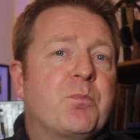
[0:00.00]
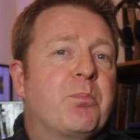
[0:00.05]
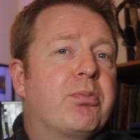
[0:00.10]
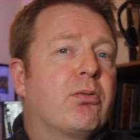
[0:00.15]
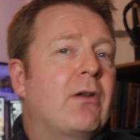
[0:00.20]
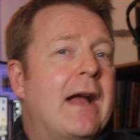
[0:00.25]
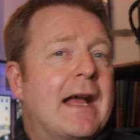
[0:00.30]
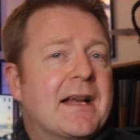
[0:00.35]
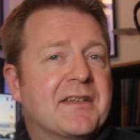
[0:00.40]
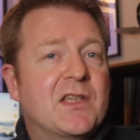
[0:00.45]

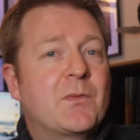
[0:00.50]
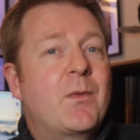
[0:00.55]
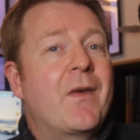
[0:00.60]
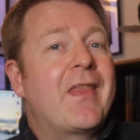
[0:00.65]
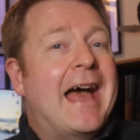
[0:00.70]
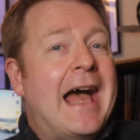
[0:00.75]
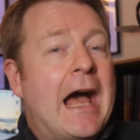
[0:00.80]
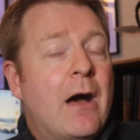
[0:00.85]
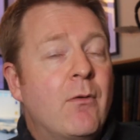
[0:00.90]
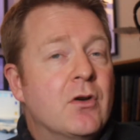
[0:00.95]
practice
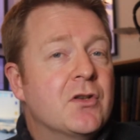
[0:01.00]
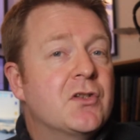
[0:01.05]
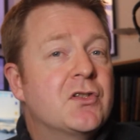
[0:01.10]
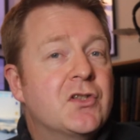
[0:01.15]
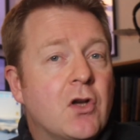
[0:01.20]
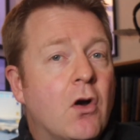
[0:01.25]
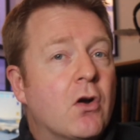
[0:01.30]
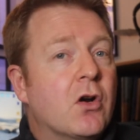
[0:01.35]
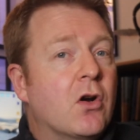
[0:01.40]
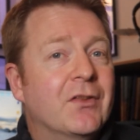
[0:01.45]
without a
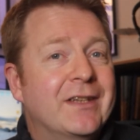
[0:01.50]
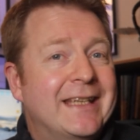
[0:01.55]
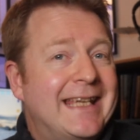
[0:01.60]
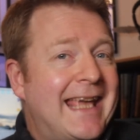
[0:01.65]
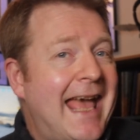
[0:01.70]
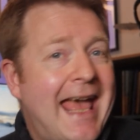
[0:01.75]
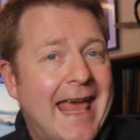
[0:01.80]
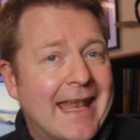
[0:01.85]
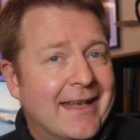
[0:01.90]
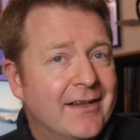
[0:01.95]
dog on
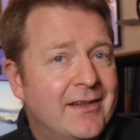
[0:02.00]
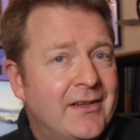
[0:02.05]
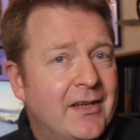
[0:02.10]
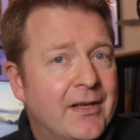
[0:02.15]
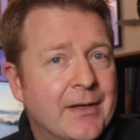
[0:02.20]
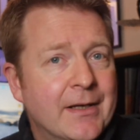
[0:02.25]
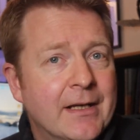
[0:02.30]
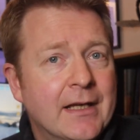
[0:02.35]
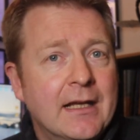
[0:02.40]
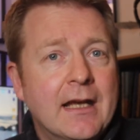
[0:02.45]
the end,
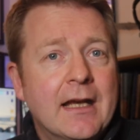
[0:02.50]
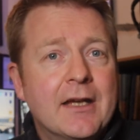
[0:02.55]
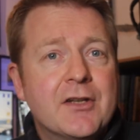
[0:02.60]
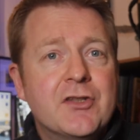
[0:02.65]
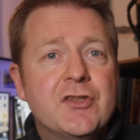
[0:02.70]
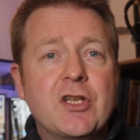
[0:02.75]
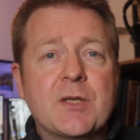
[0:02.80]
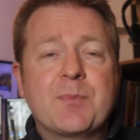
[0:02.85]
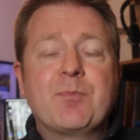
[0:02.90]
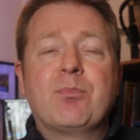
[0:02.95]

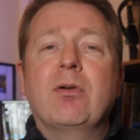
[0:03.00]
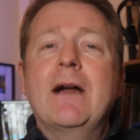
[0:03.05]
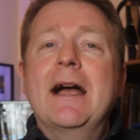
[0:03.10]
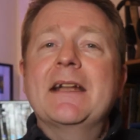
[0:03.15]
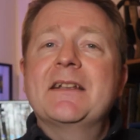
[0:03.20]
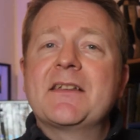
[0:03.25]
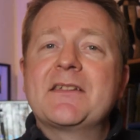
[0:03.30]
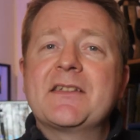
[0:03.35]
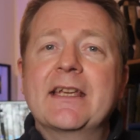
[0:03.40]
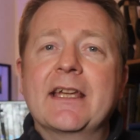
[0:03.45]
just
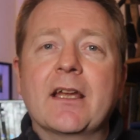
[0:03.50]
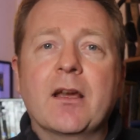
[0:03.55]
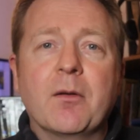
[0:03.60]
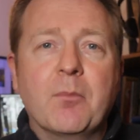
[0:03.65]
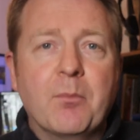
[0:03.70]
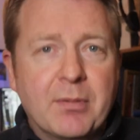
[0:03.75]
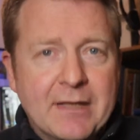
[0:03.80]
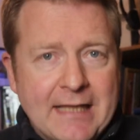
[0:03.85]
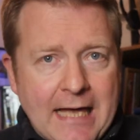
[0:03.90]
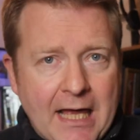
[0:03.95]
practicing
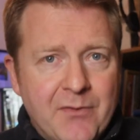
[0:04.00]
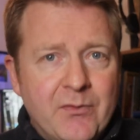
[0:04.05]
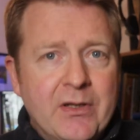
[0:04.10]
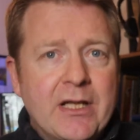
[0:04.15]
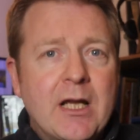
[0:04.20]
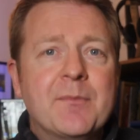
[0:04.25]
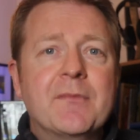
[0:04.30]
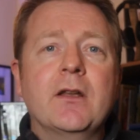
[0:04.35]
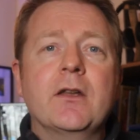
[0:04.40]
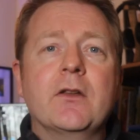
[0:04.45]
gathering
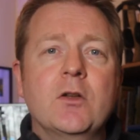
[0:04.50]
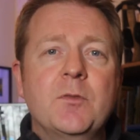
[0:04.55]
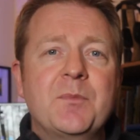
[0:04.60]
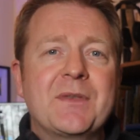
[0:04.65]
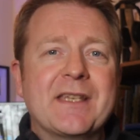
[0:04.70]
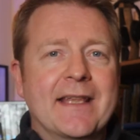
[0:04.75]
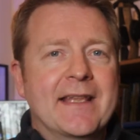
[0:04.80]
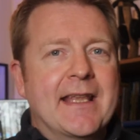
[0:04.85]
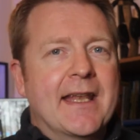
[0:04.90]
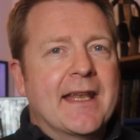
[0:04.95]
up the
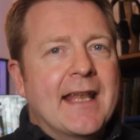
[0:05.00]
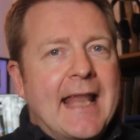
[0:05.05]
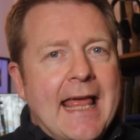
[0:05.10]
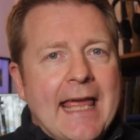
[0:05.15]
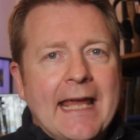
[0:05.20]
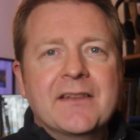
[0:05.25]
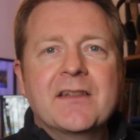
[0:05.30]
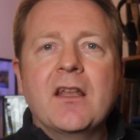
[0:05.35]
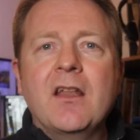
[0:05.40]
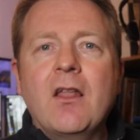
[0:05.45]
loops and then
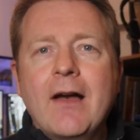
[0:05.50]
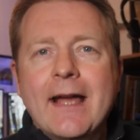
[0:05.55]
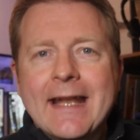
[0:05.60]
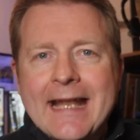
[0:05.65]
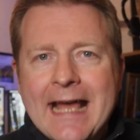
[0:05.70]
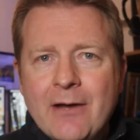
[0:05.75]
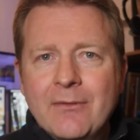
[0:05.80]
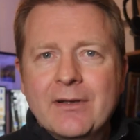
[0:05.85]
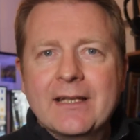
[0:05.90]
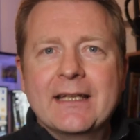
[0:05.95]
letting the line
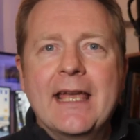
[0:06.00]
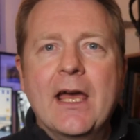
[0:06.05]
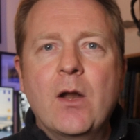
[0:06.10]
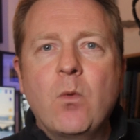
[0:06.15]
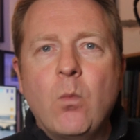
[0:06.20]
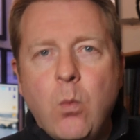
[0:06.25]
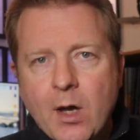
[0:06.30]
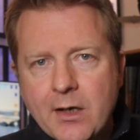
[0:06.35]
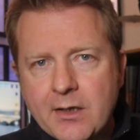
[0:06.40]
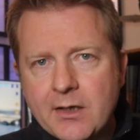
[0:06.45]
out
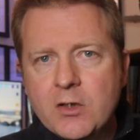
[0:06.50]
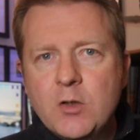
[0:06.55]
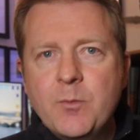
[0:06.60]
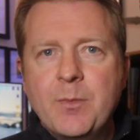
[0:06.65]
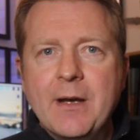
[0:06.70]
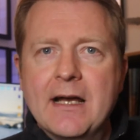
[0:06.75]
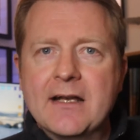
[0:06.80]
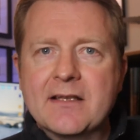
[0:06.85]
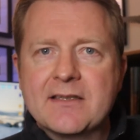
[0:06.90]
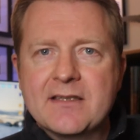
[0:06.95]
again, one
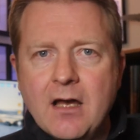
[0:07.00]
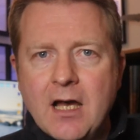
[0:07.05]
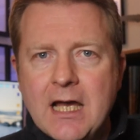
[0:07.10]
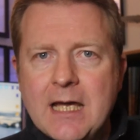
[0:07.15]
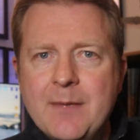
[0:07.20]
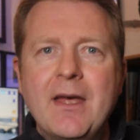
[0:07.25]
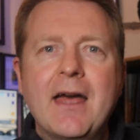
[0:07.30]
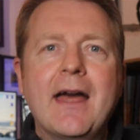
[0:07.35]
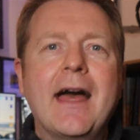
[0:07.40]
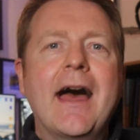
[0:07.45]
loop at a
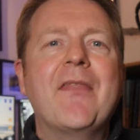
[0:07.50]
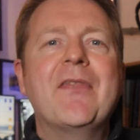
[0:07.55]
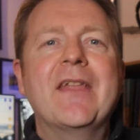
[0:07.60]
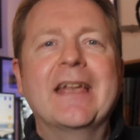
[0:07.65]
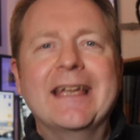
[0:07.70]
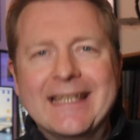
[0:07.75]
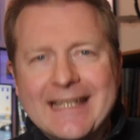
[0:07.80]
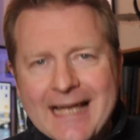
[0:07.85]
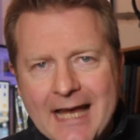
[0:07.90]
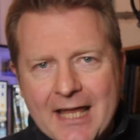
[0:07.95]
time, and
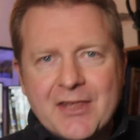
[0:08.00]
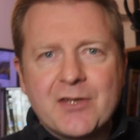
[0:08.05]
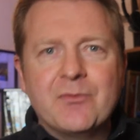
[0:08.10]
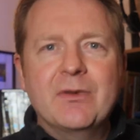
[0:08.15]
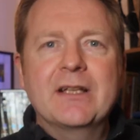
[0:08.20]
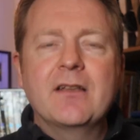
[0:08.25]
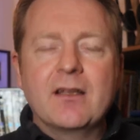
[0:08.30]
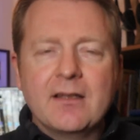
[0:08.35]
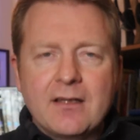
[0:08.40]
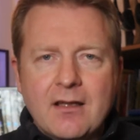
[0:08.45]
then
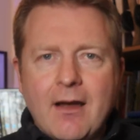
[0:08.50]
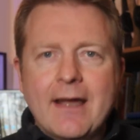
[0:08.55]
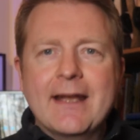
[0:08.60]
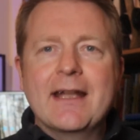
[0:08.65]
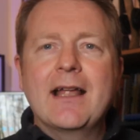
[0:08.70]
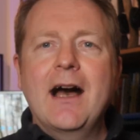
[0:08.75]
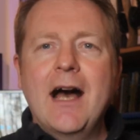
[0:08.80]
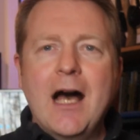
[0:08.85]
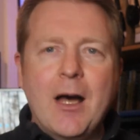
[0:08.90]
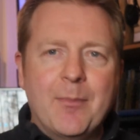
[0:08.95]
gathering the
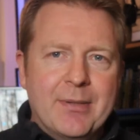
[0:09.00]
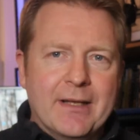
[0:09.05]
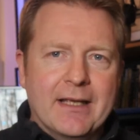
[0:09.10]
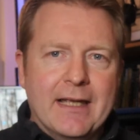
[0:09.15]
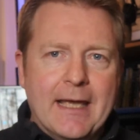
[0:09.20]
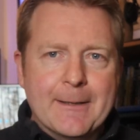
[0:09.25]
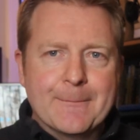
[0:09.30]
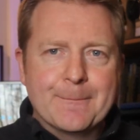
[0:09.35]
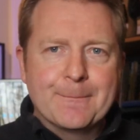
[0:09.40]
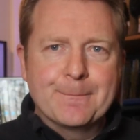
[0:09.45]
line up
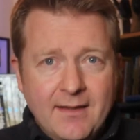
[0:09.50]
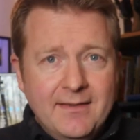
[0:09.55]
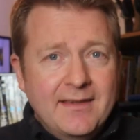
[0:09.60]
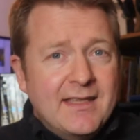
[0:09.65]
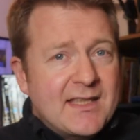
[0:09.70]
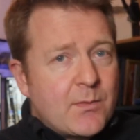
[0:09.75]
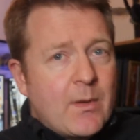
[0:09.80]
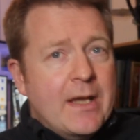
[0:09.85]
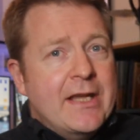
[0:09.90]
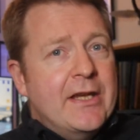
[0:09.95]
again.
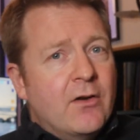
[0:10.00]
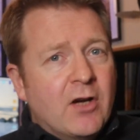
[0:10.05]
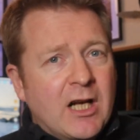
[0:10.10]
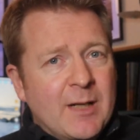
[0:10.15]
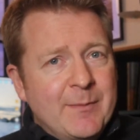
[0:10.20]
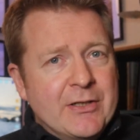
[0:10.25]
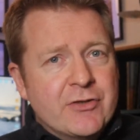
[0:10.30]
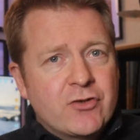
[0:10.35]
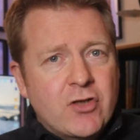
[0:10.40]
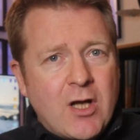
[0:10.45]
This way you're not going
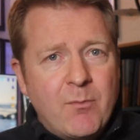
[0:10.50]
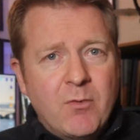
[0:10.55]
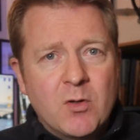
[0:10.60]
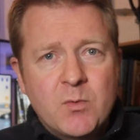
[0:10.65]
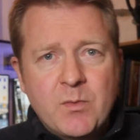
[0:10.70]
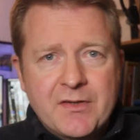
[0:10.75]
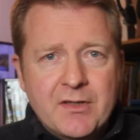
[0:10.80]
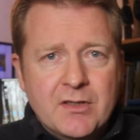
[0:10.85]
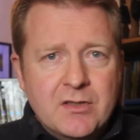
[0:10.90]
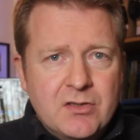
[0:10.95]
to be troubled
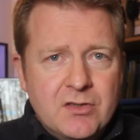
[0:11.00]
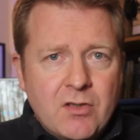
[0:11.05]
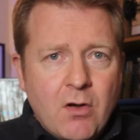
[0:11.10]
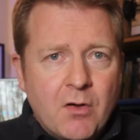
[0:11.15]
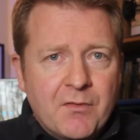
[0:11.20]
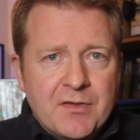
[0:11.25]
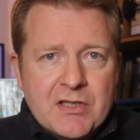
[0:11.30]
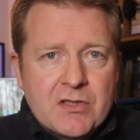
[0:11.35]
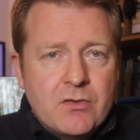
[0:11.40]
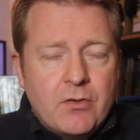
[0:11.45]
with a
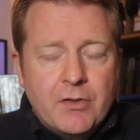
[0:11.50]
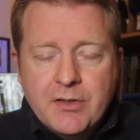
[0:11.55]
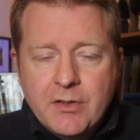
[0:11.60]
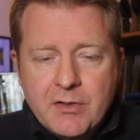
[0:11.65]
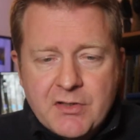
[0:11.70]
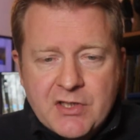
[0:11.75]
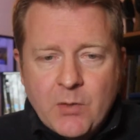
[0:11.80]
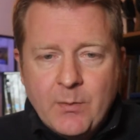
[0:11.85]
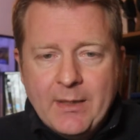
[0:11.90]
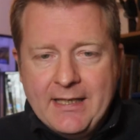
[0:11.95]
dog that's not used to